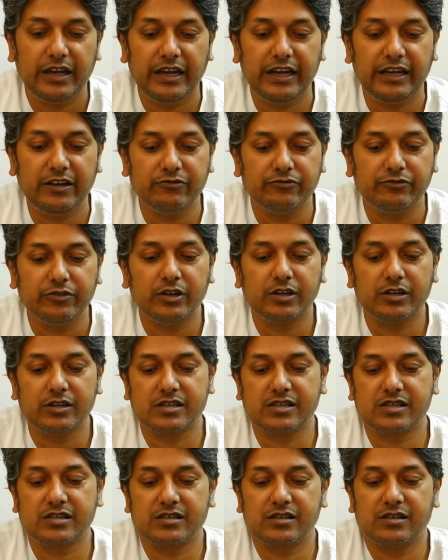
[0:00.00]
in
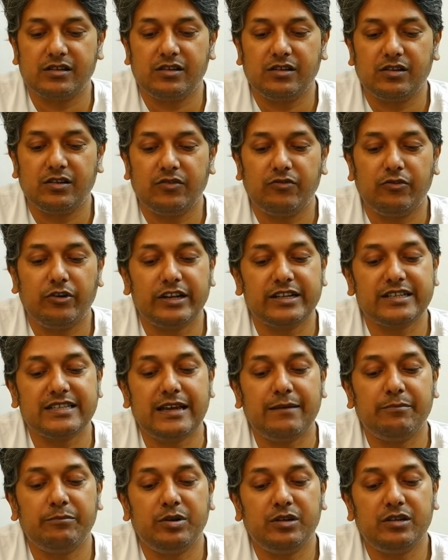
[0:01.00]
verse. For
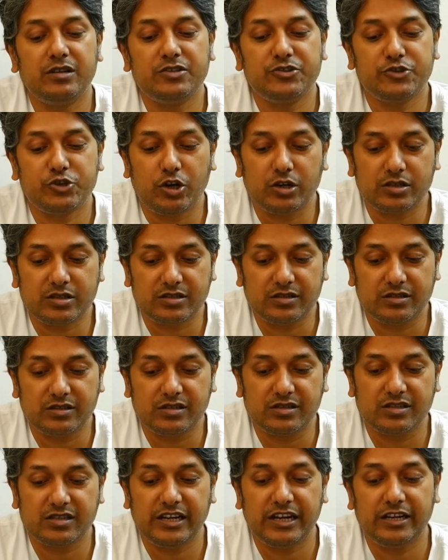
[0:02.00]
example,
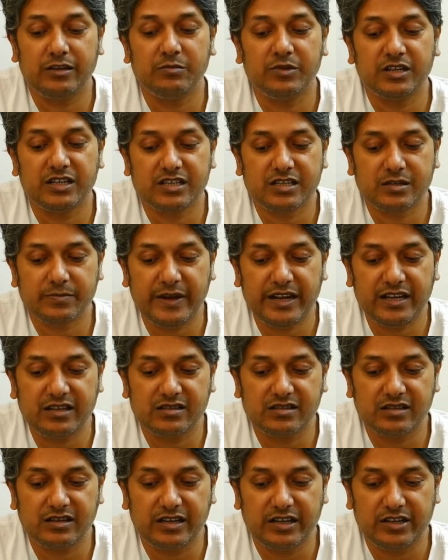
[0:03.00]
Chaucer's, Edmund
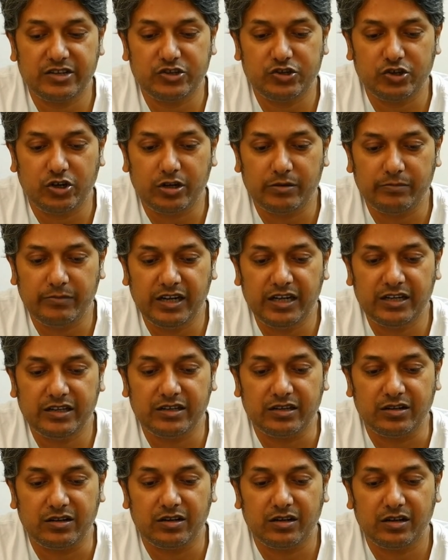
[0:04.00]
Spenser and John
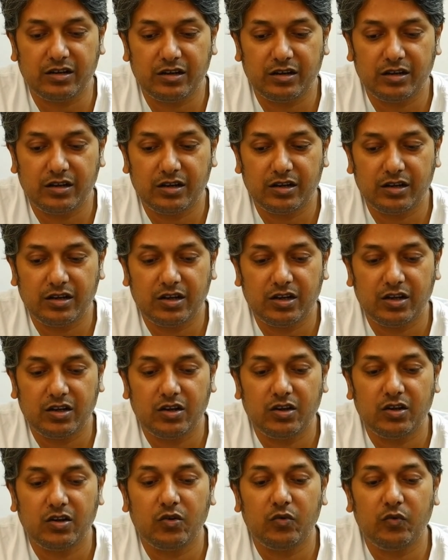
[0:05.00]
Milton,
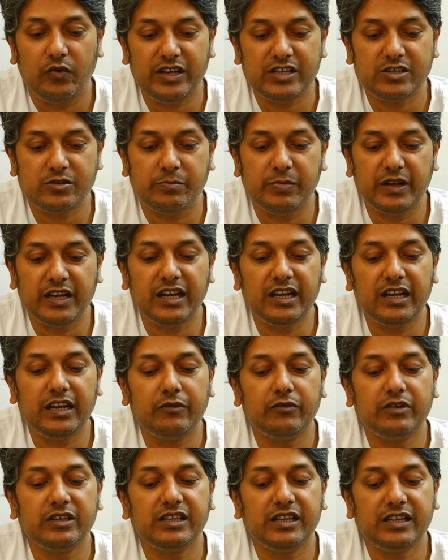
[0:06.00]
which
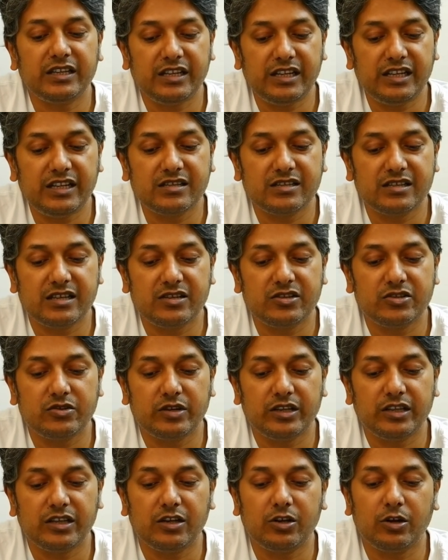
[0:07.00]
beginning with the 18th
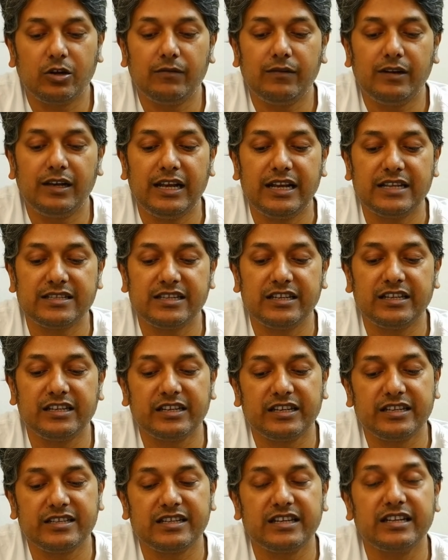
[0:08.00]
century, the novel has
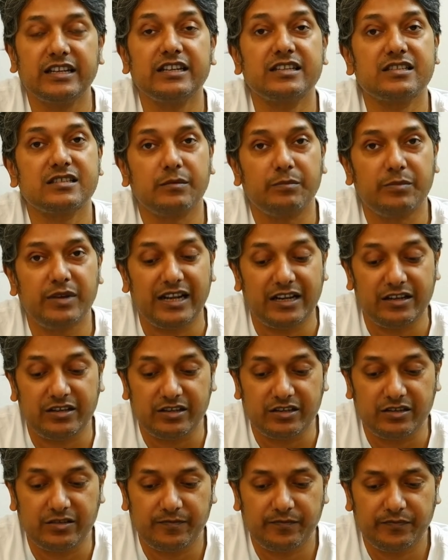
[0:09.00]
increasingly
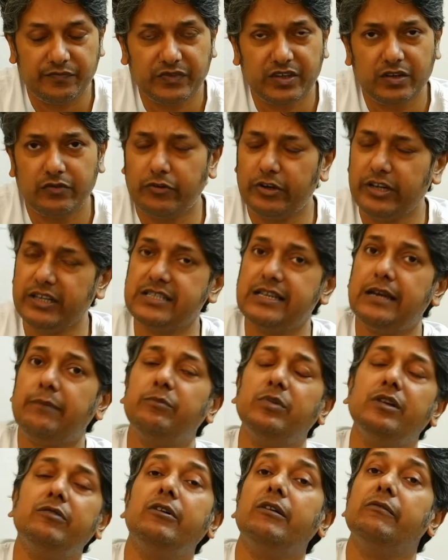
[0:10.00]
supplanted. For
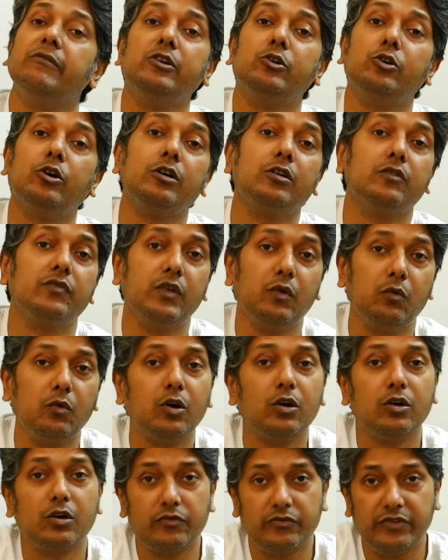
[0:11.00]
example, when we talk of the
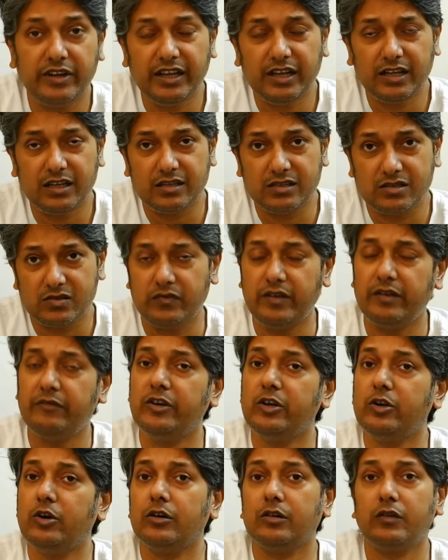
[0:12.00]
work of Dickens, when
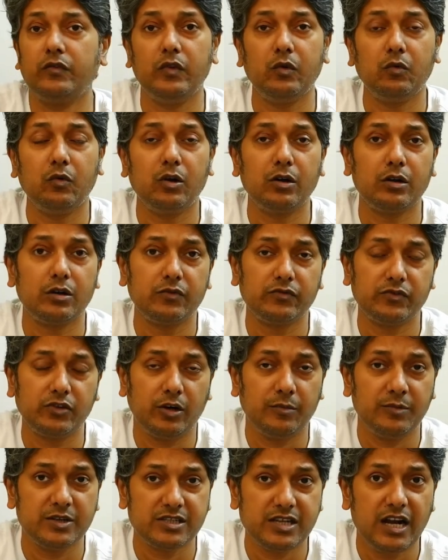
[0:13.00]
we talk of the work of
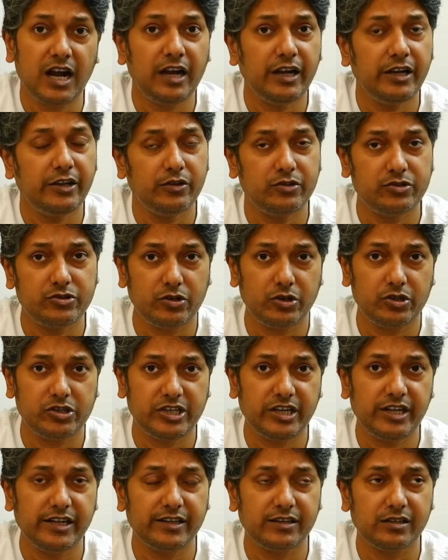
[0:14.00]
Thomas Hardy or George
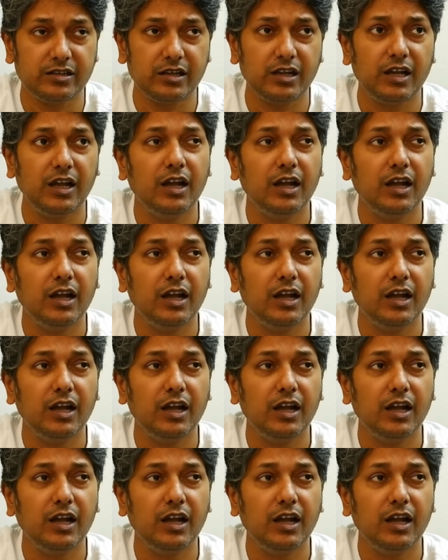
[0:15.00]
Eliot,